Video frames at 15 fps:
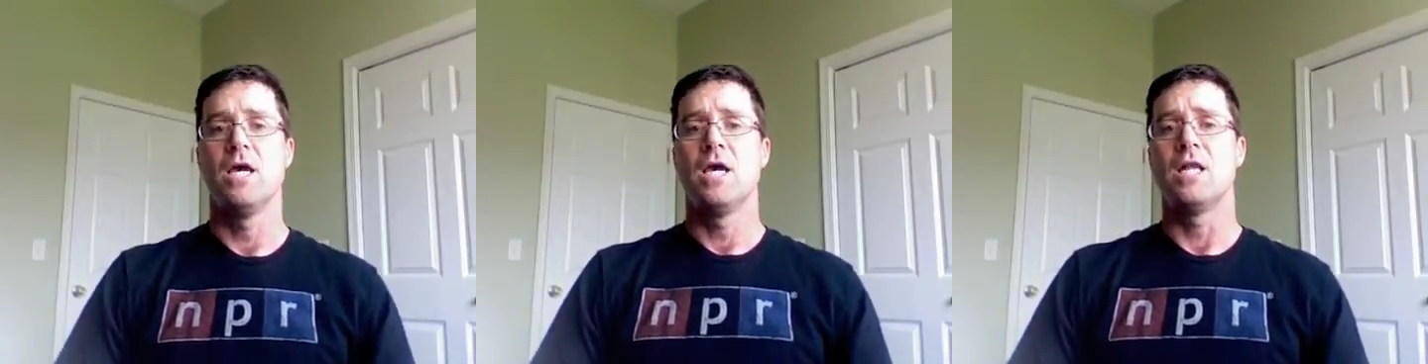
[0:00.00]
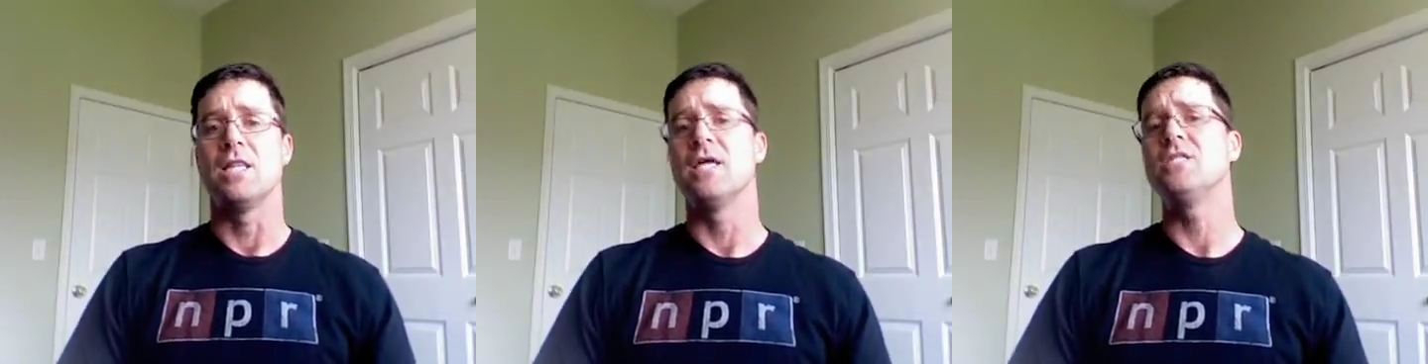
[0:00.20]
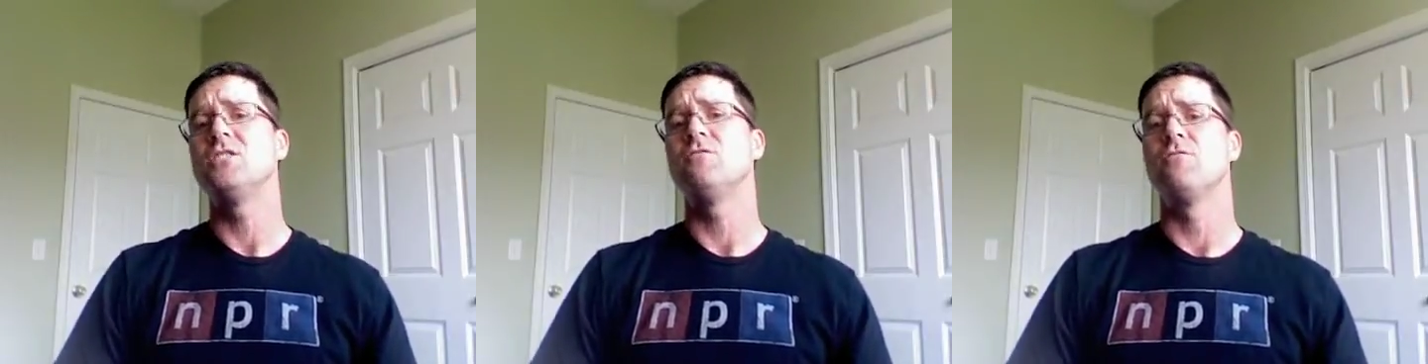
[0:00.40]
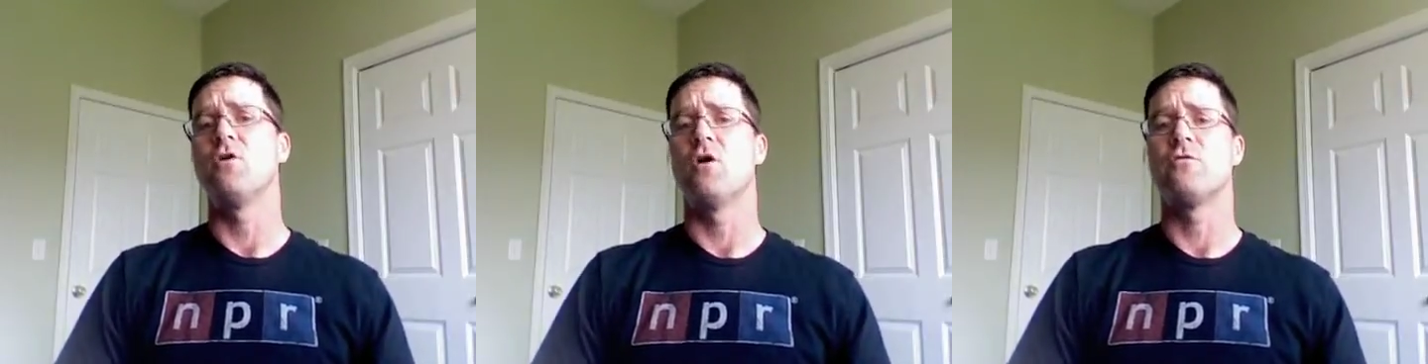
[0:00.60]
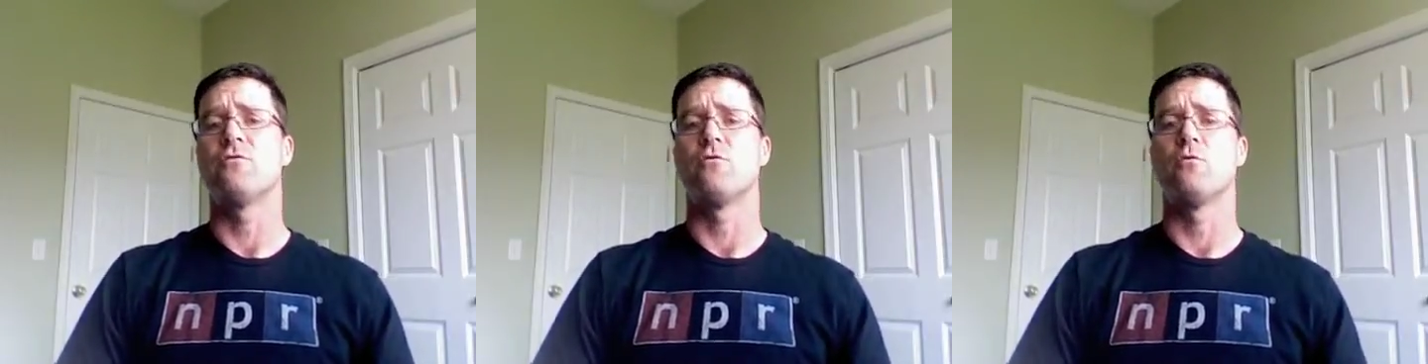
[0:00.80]
unless you've
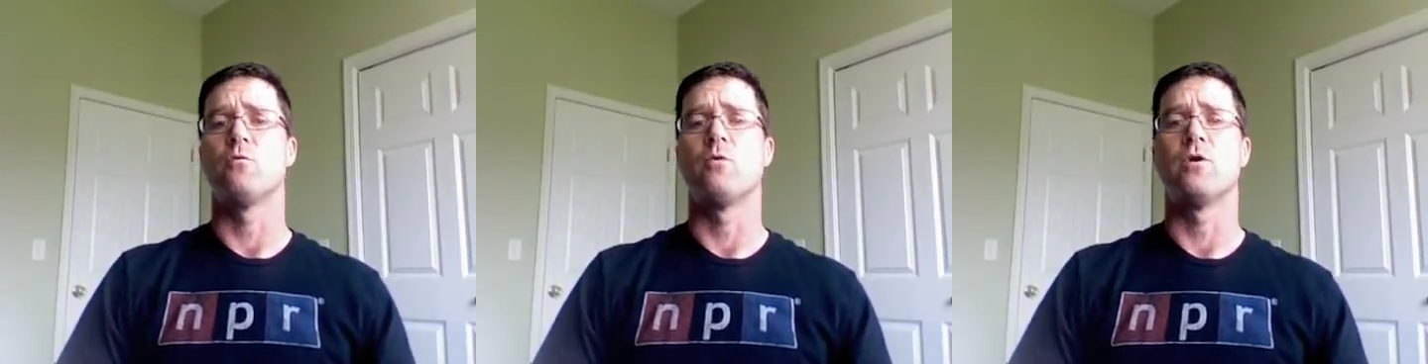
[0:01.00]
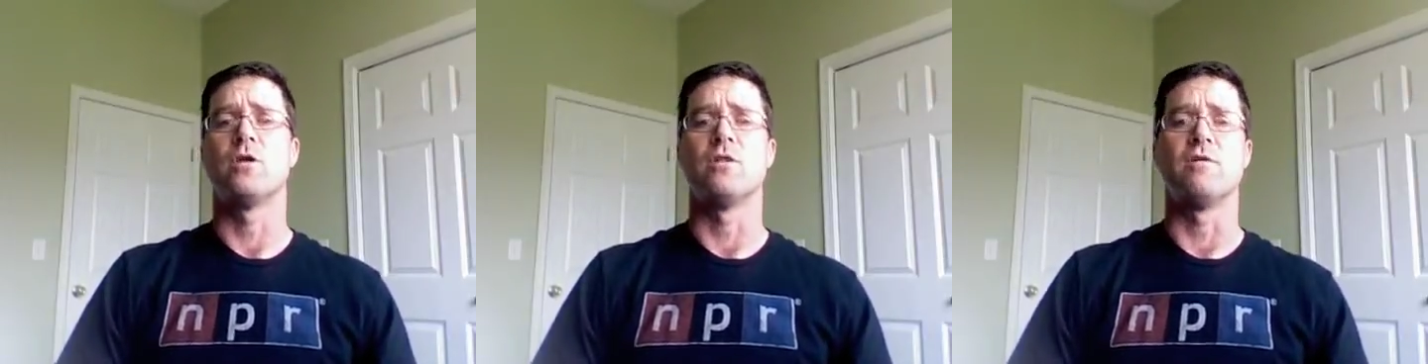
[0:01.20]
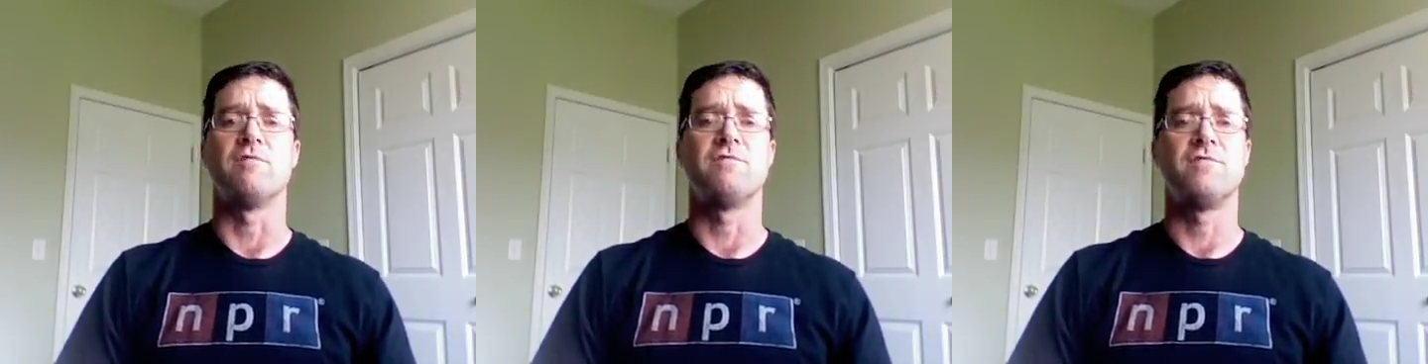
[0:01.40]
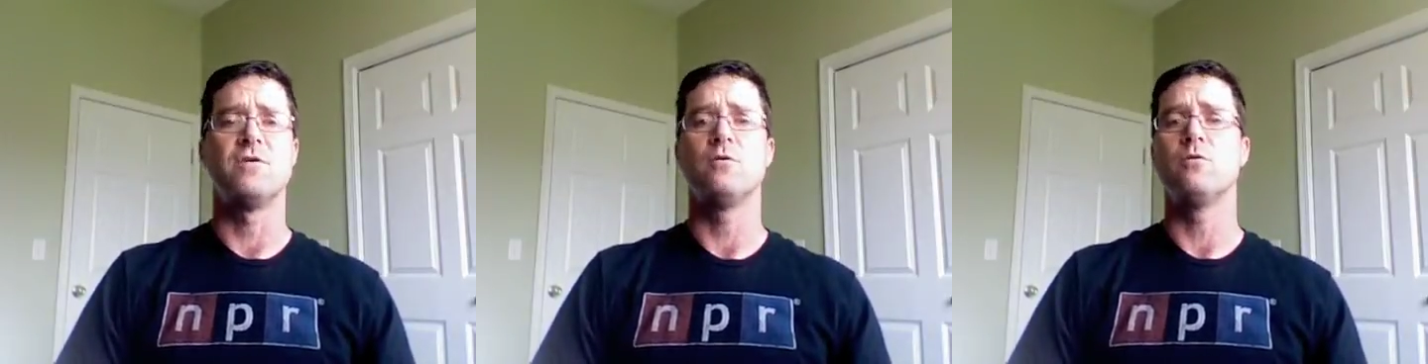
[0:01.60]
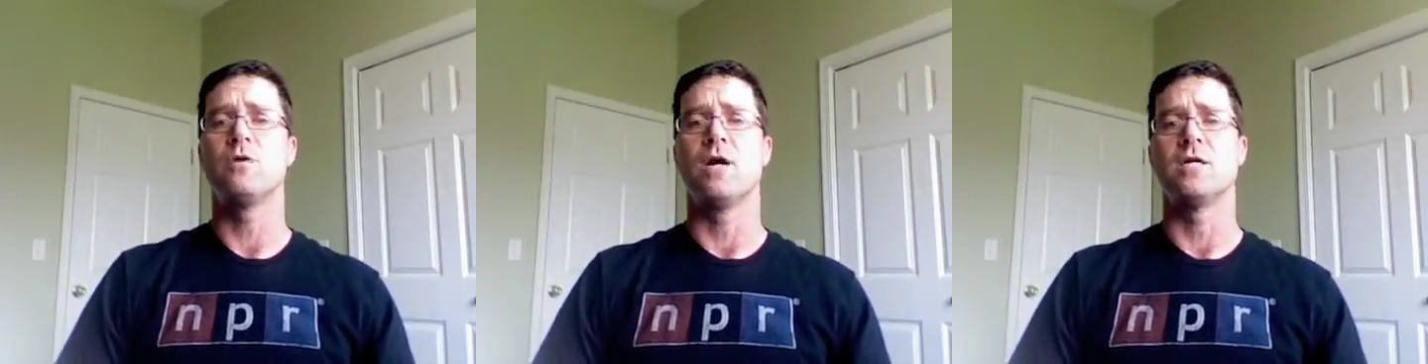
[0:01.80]
gone through one of the
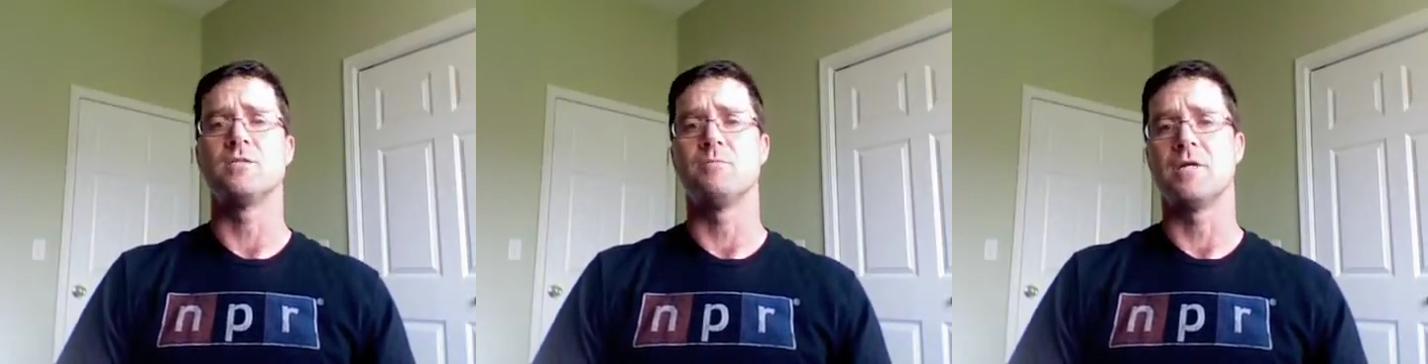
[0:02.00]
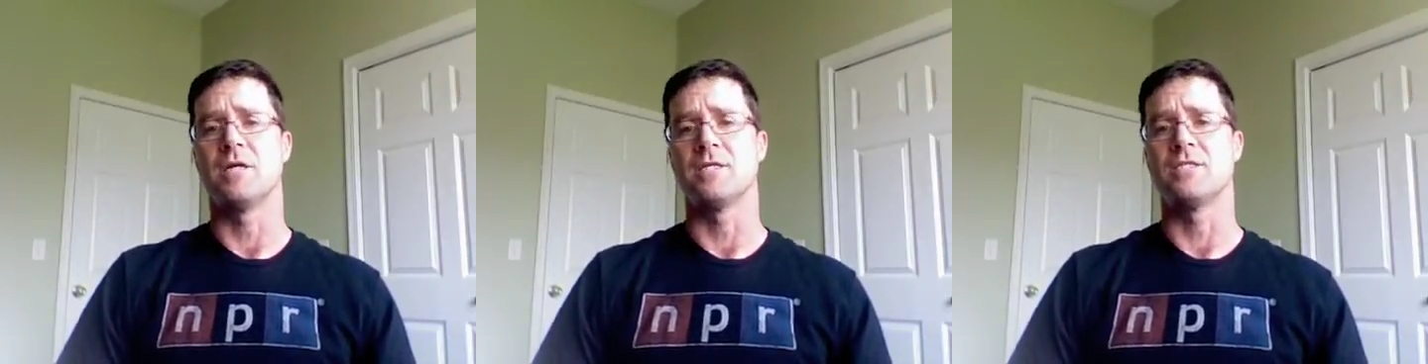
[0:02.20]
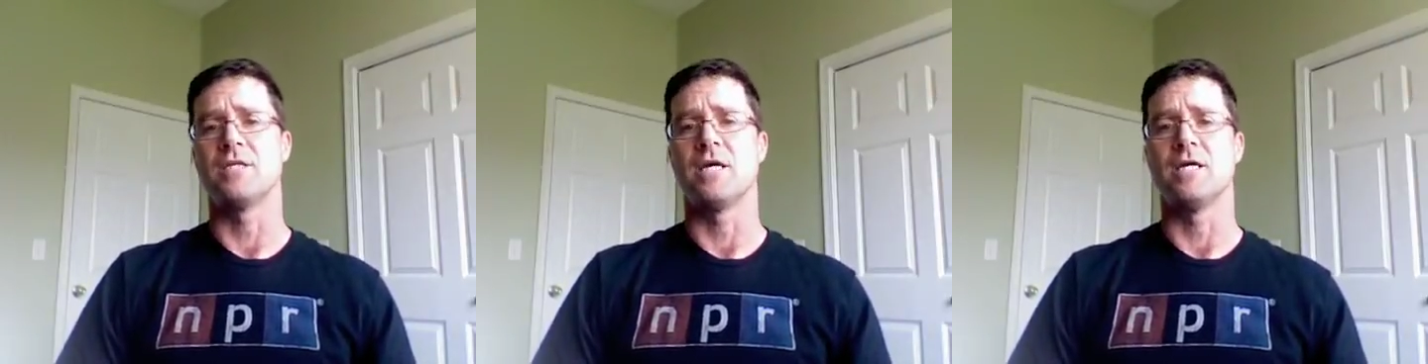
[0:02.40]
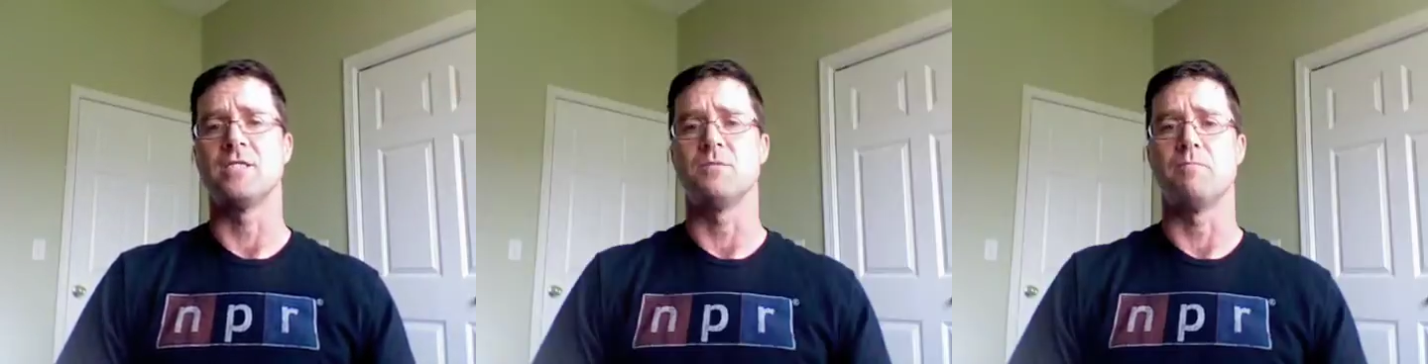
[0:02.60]
few cosmetic science